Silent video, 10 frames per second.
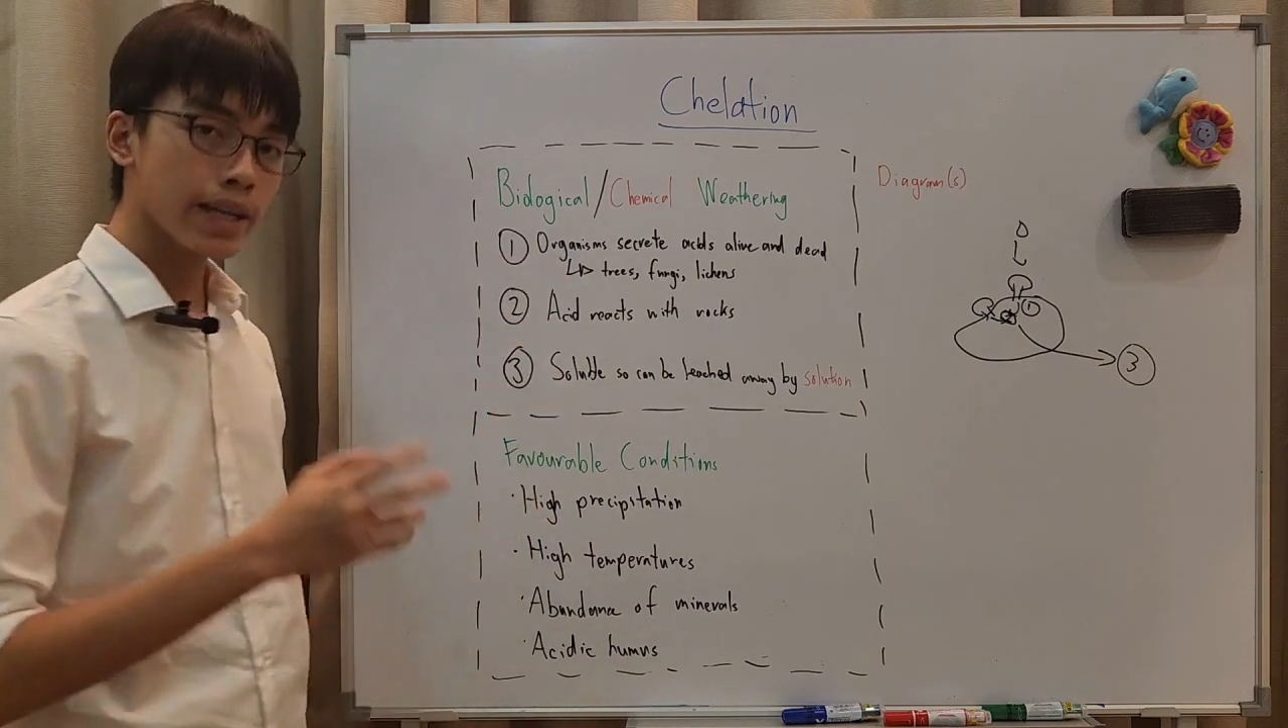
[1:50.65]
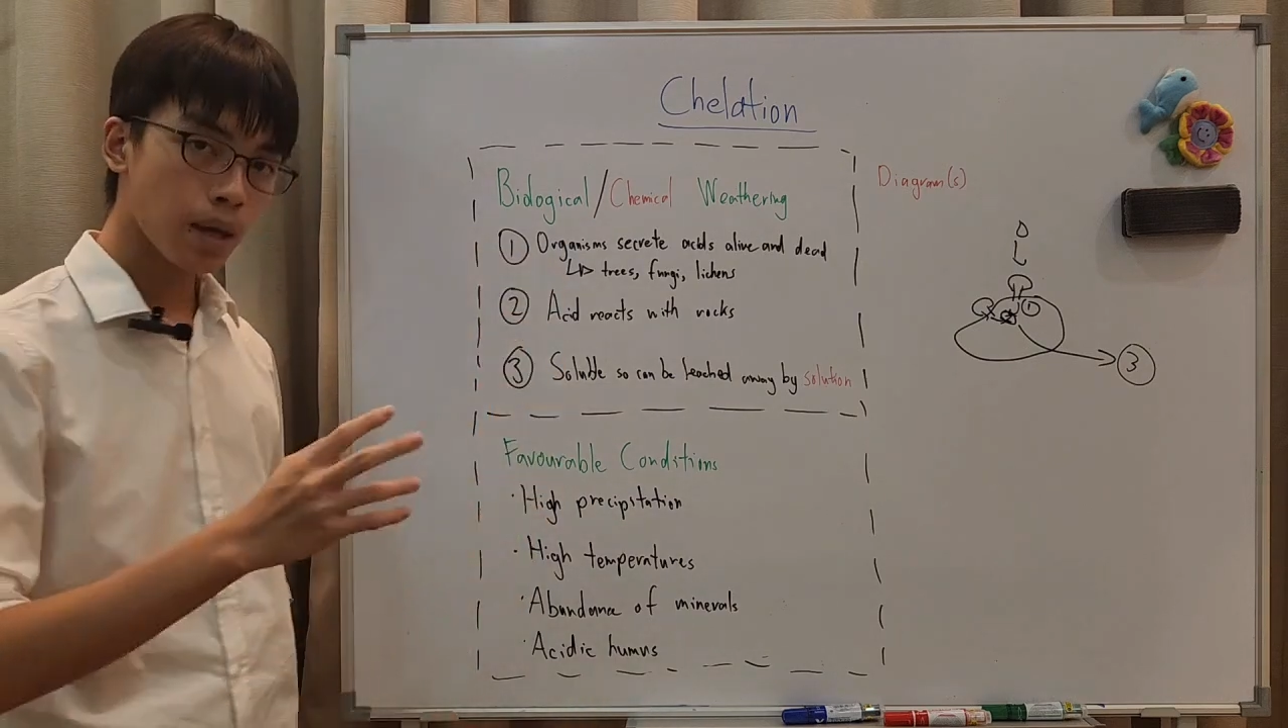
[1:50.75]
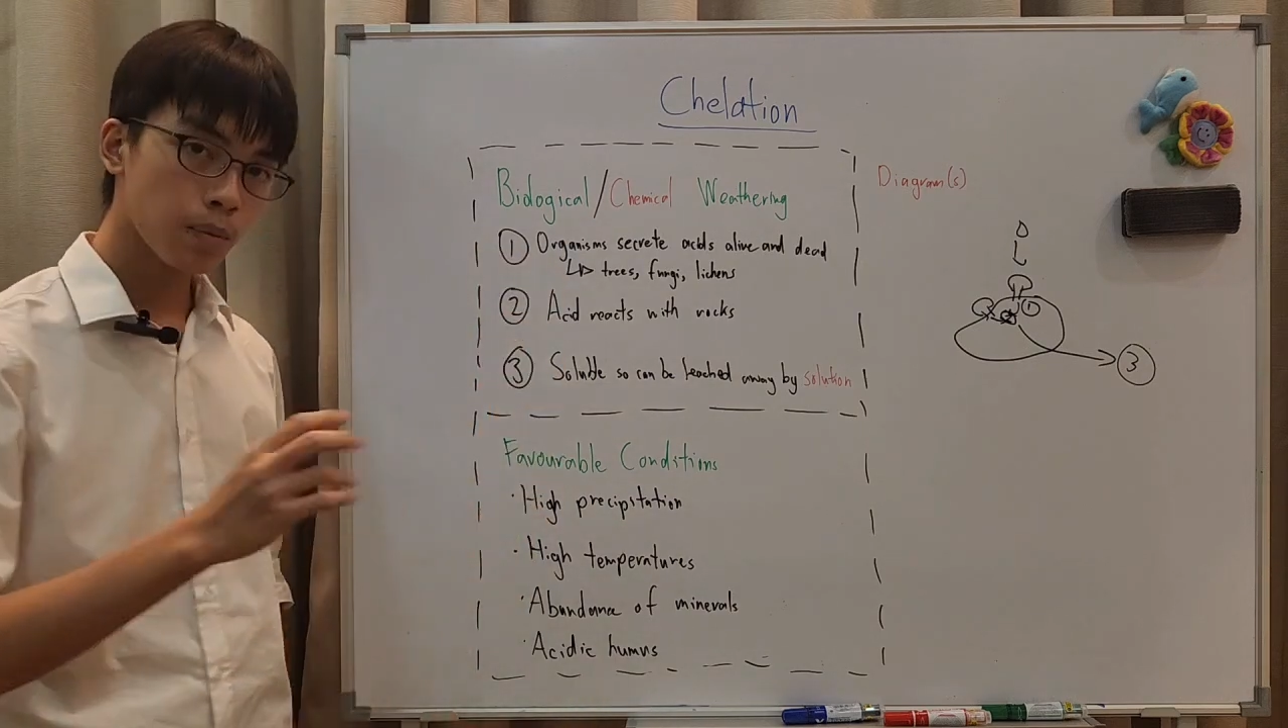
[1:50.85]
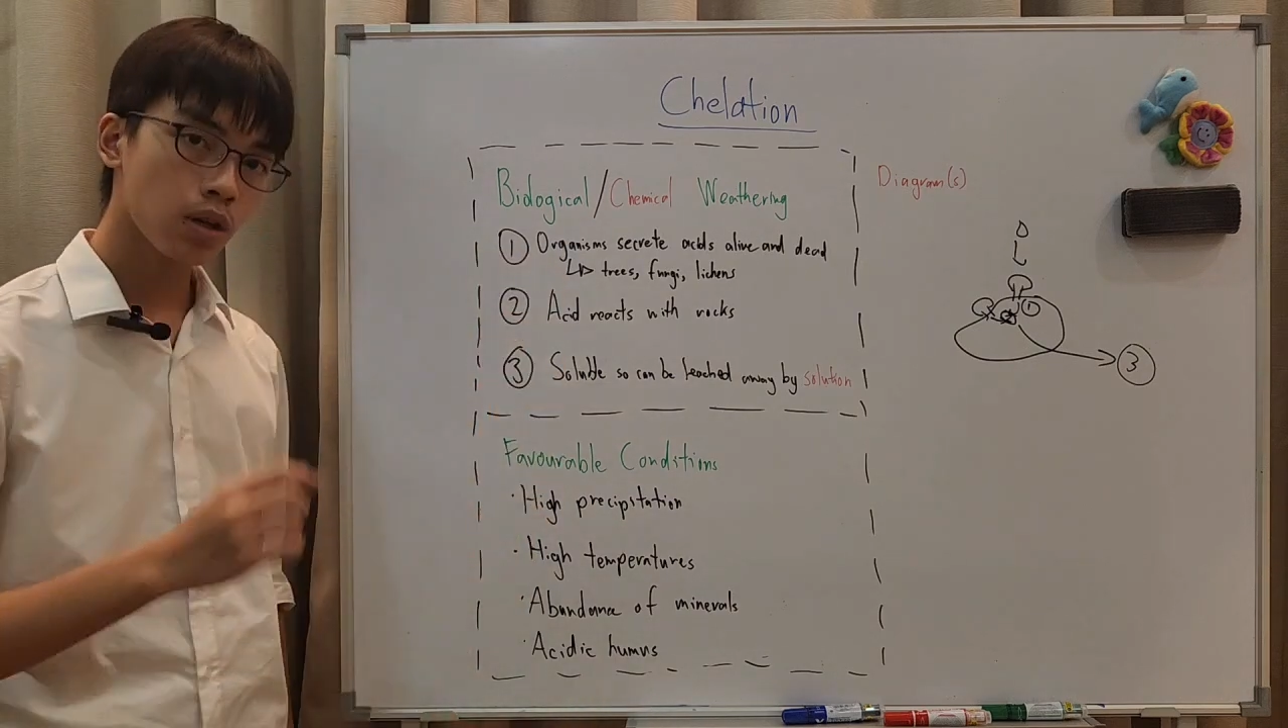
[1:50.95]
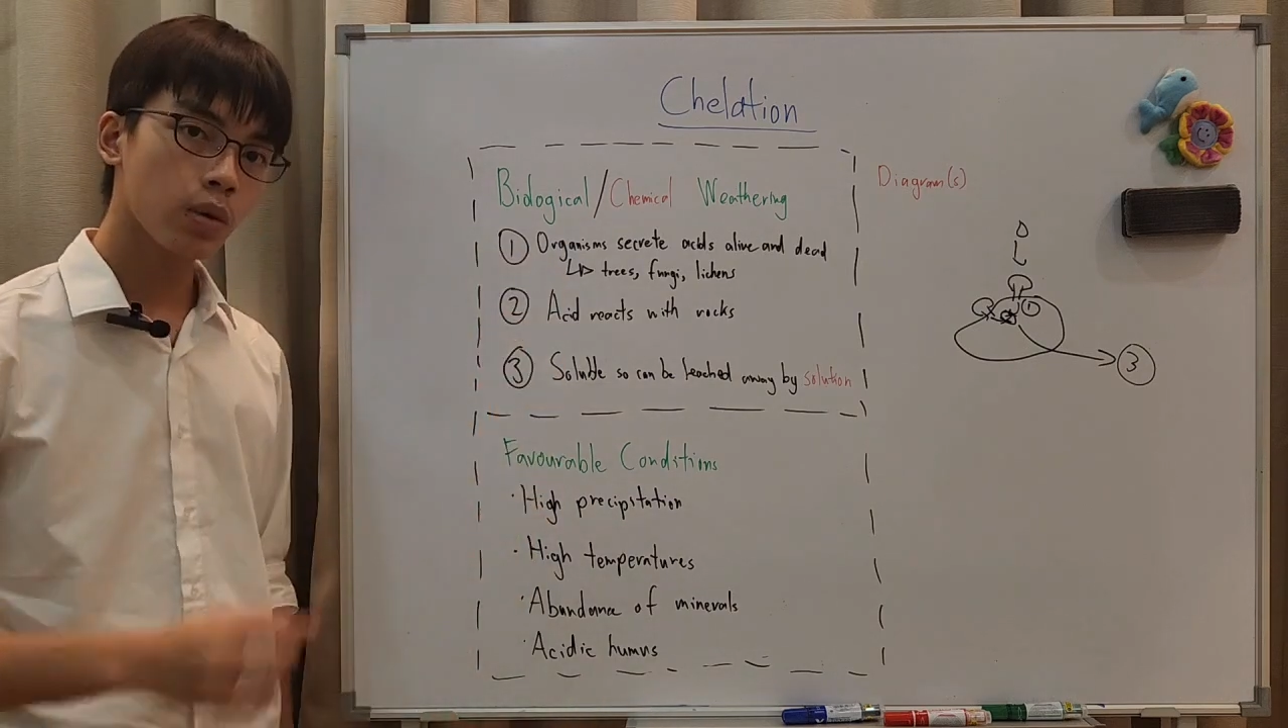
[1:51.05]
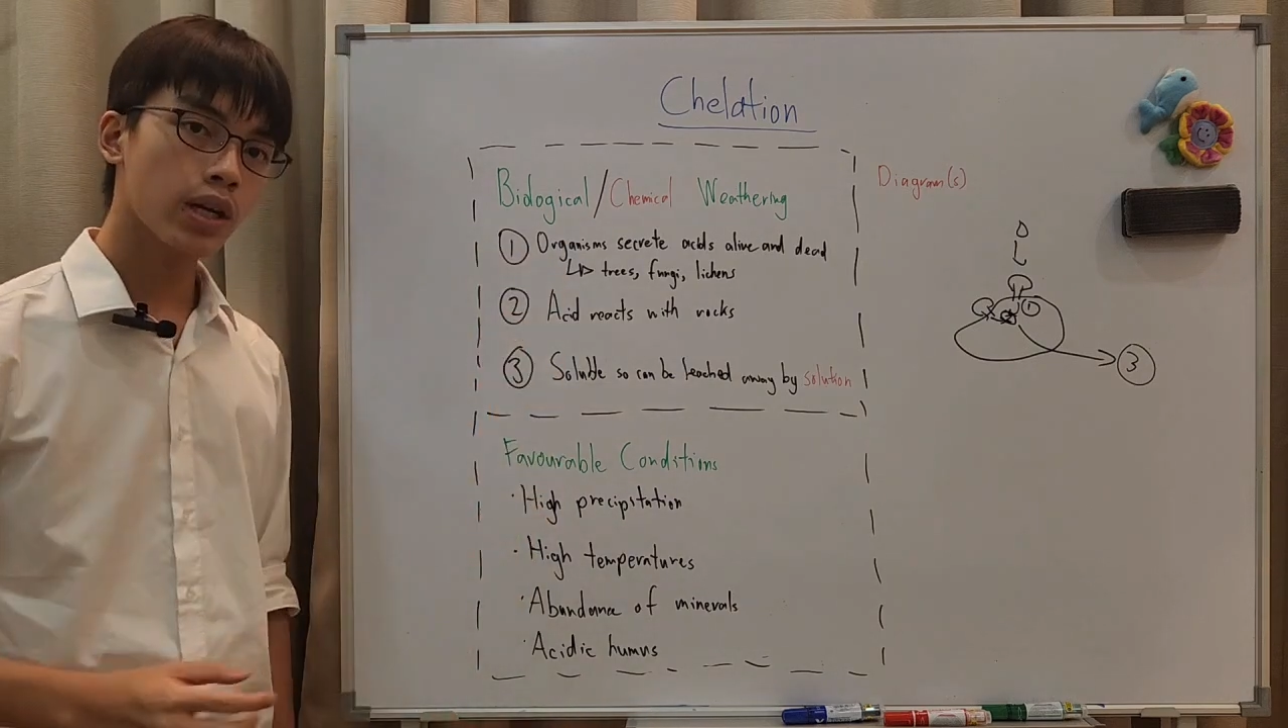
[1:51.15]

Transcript: chemical